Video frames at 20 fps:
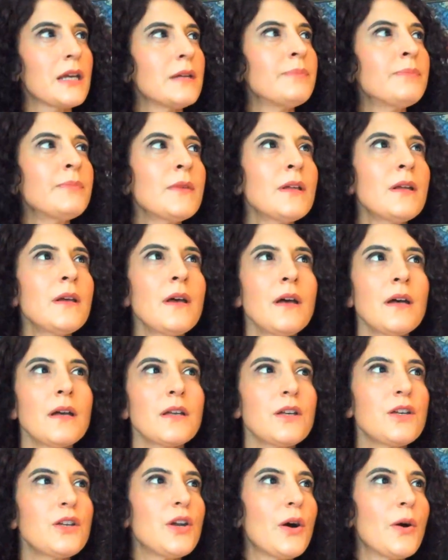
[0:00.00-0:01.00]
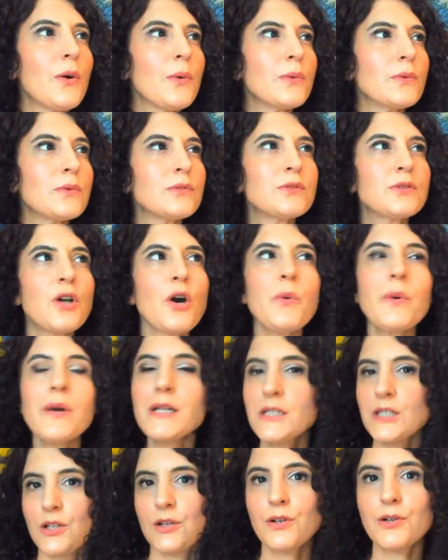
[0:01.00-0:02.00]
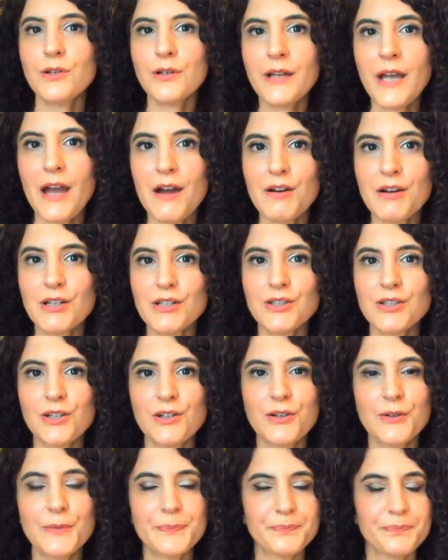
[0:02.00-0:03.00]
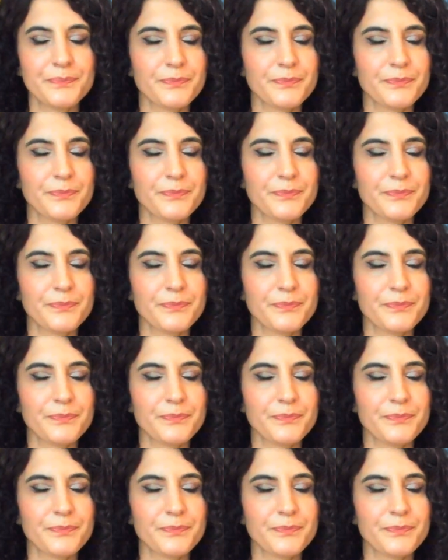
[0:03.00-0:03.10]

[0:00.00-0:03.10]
And going to her character,